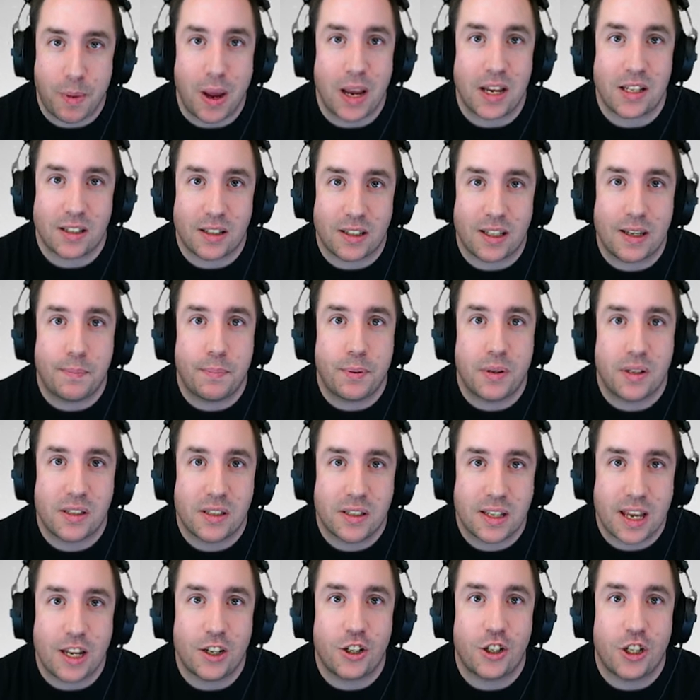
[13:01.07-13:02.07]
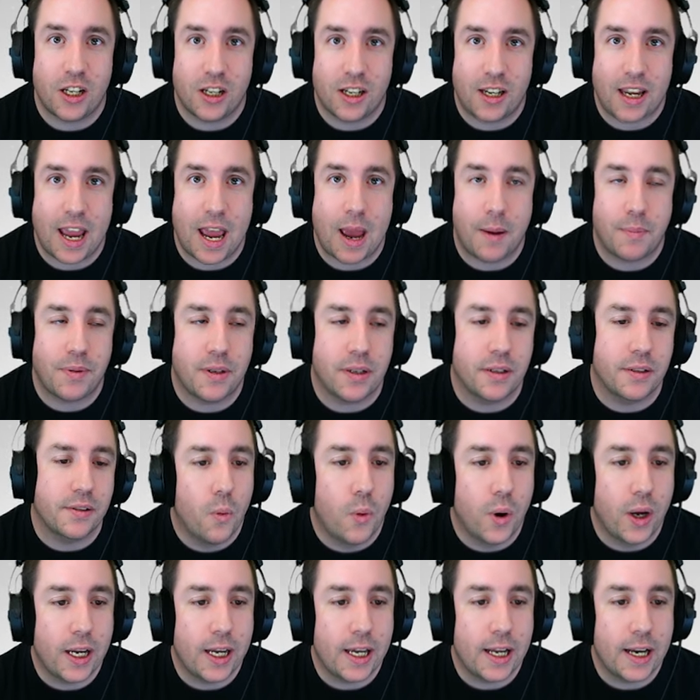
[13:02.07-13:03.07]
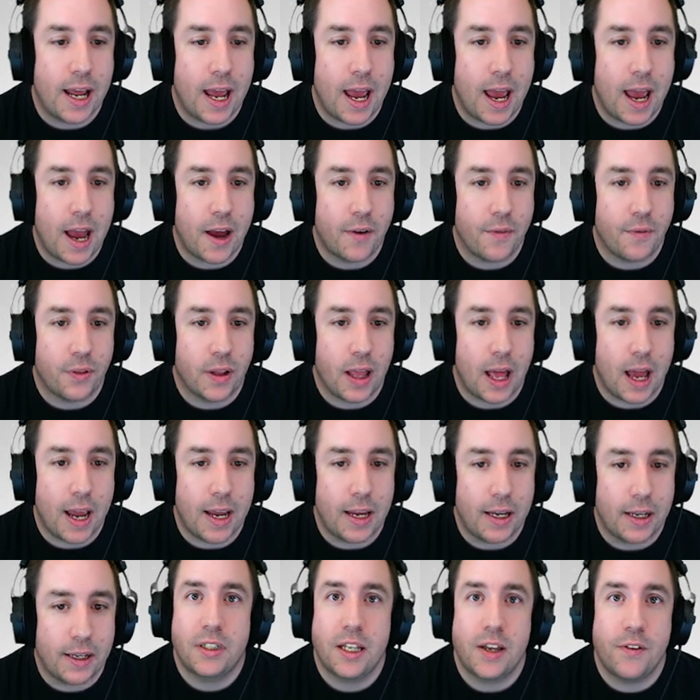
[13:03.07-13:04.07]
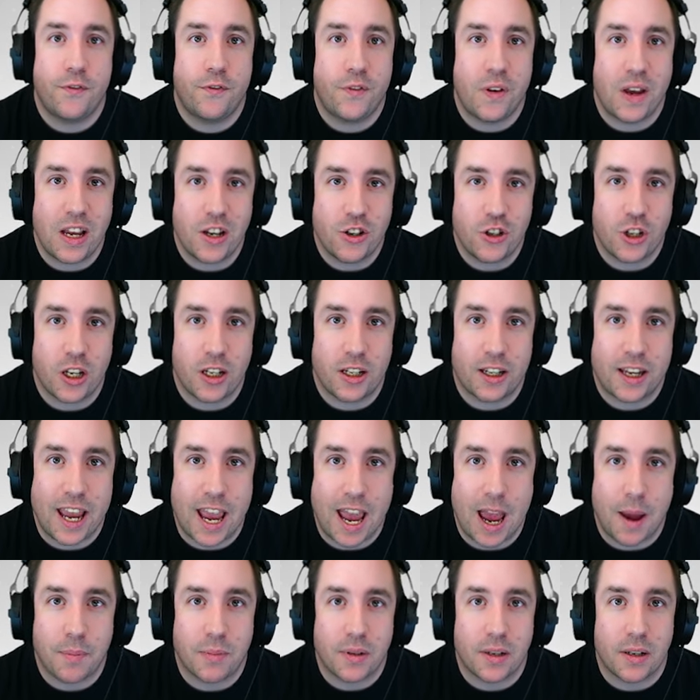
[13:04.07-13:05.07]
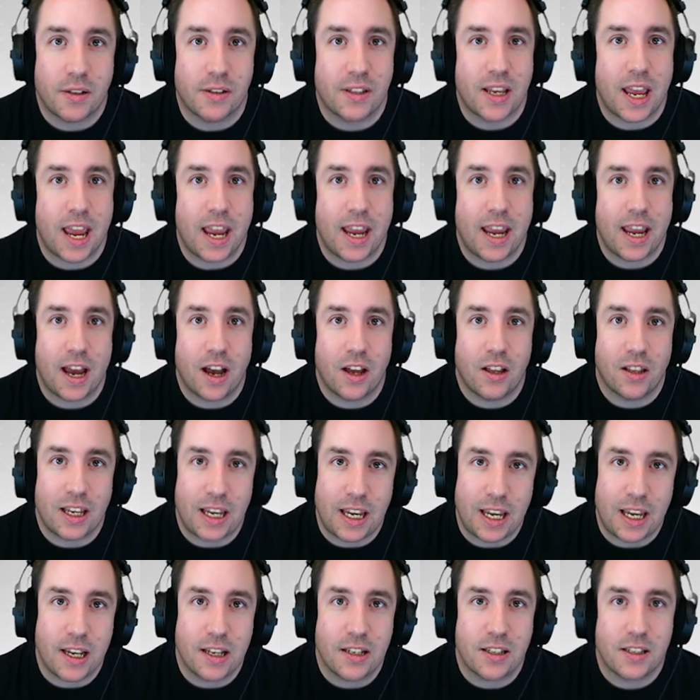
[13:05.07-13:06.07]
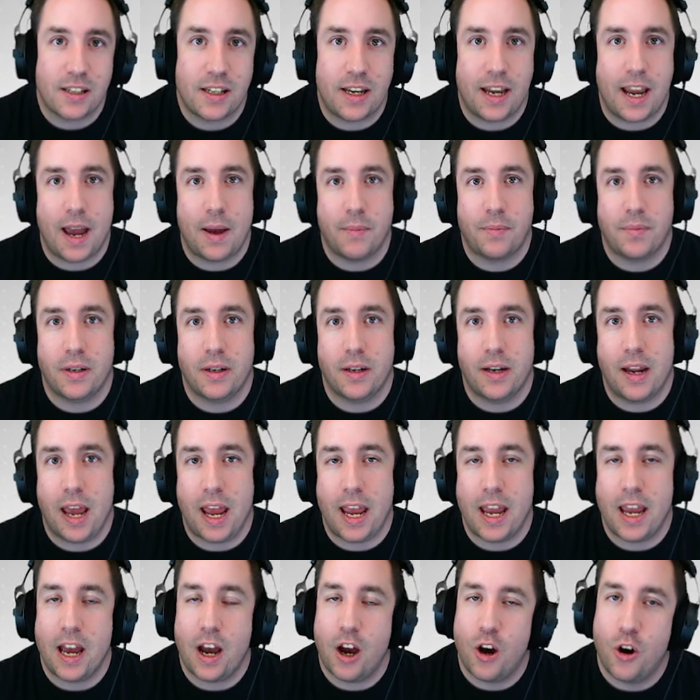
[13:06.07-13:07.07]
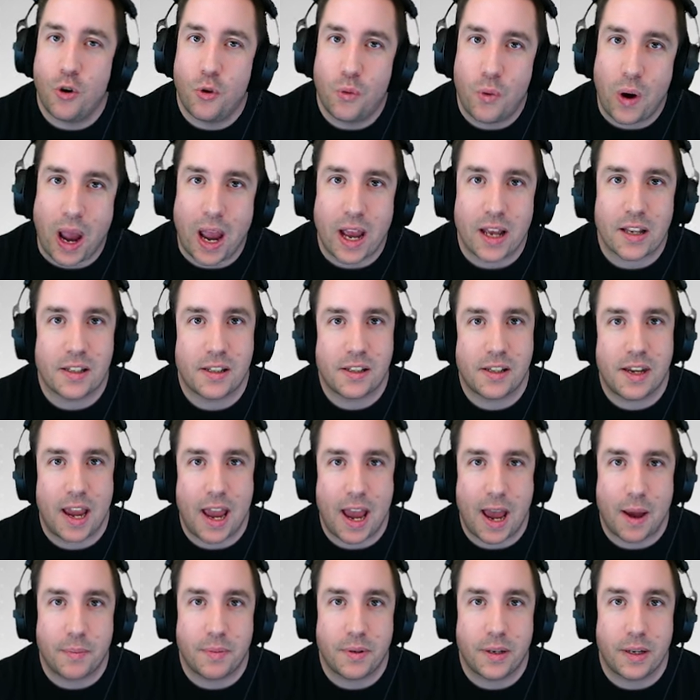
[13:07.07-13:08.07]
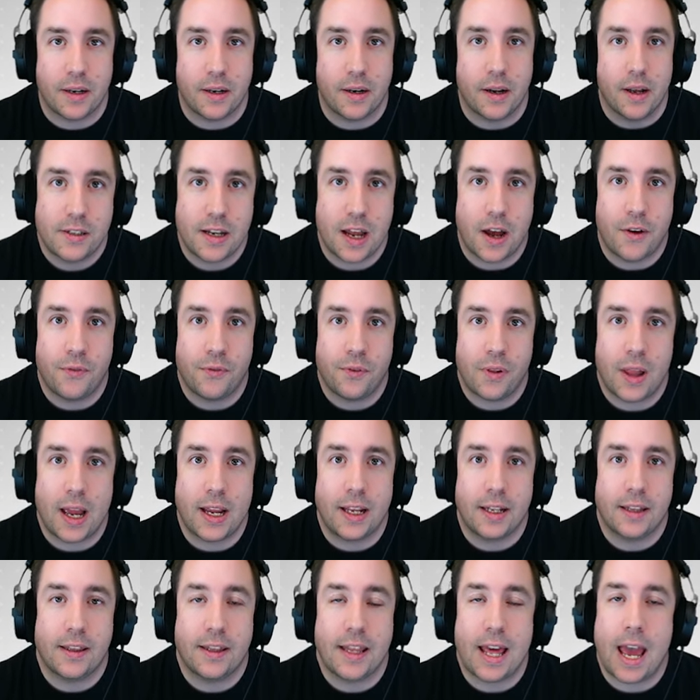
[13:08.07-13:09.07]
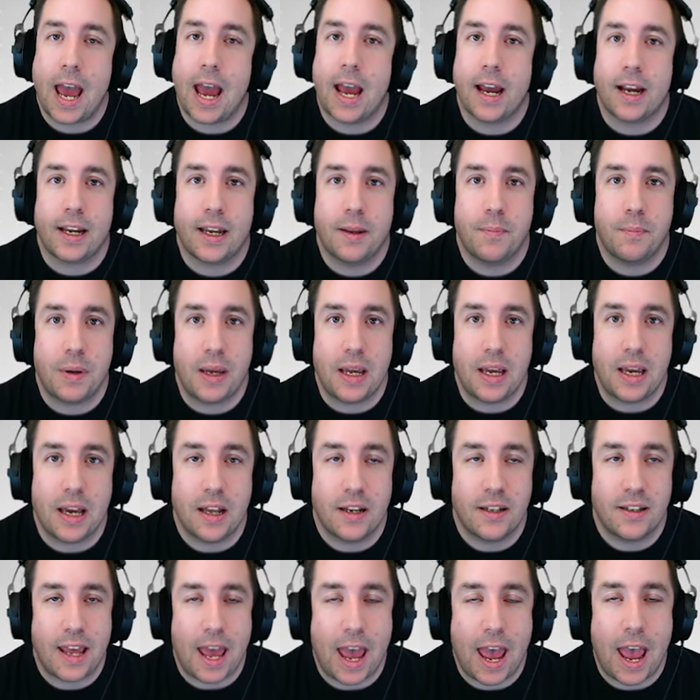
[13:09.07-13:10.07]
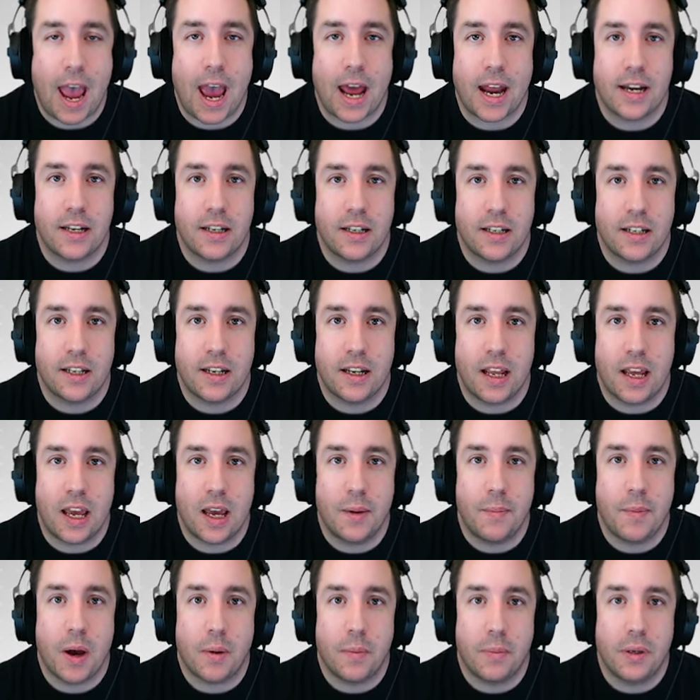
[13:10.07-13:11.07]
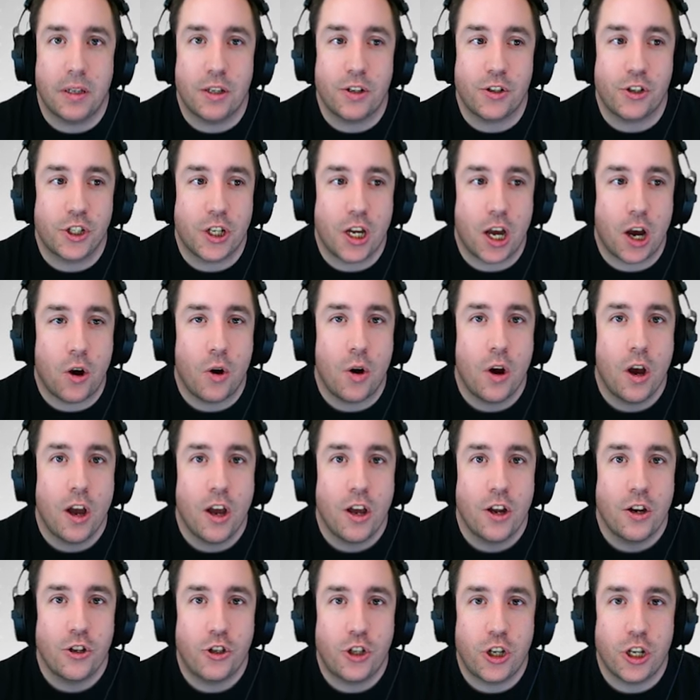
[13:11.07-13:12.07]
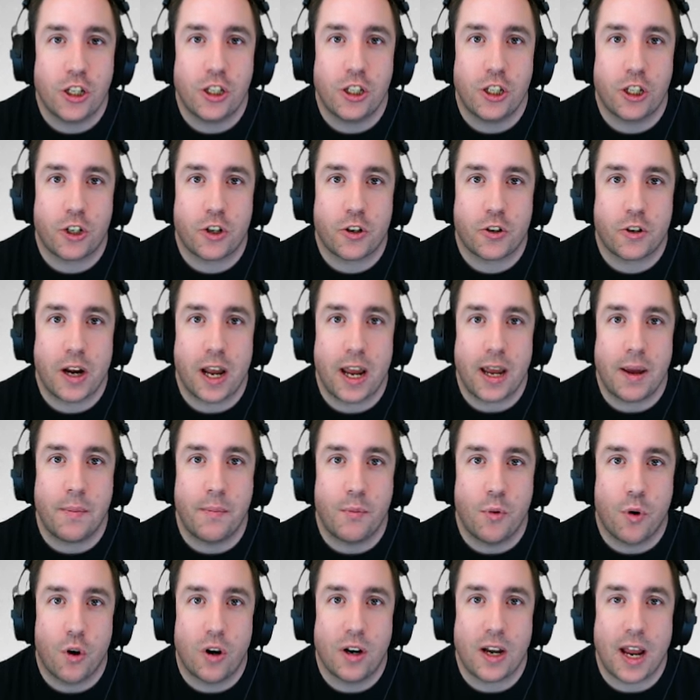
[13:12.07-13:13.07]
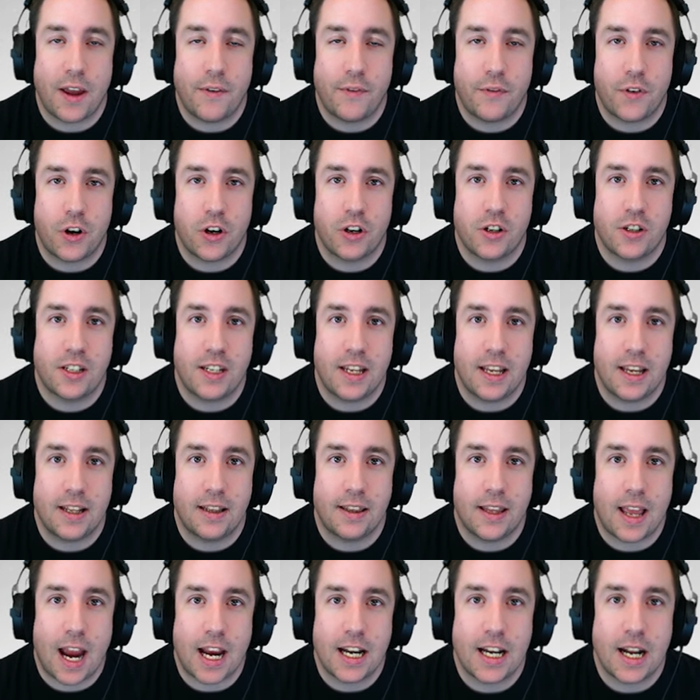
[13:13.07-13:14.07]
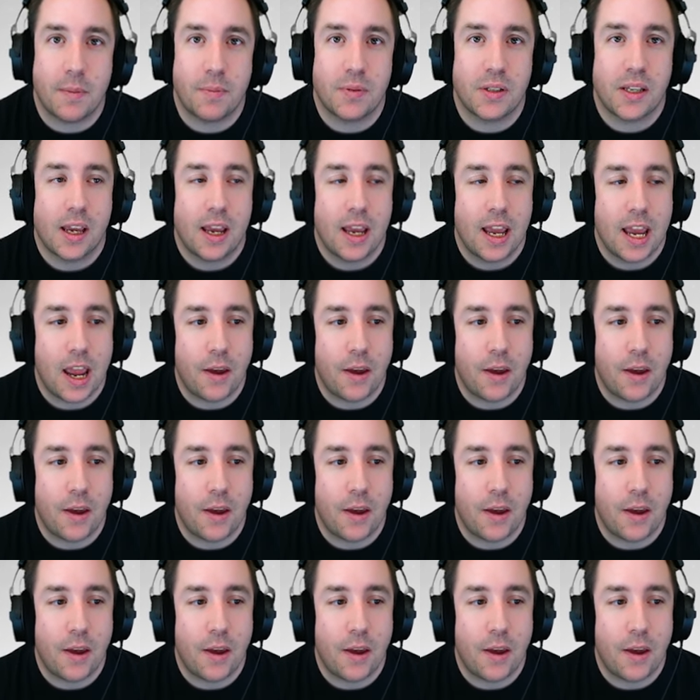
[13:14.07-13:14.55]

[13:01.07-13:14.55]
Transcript: basically position captain. We could have like division captains, A L East captain, A L West captain, stuff like that could be added to M L B The Show just to create more diversity in lineups.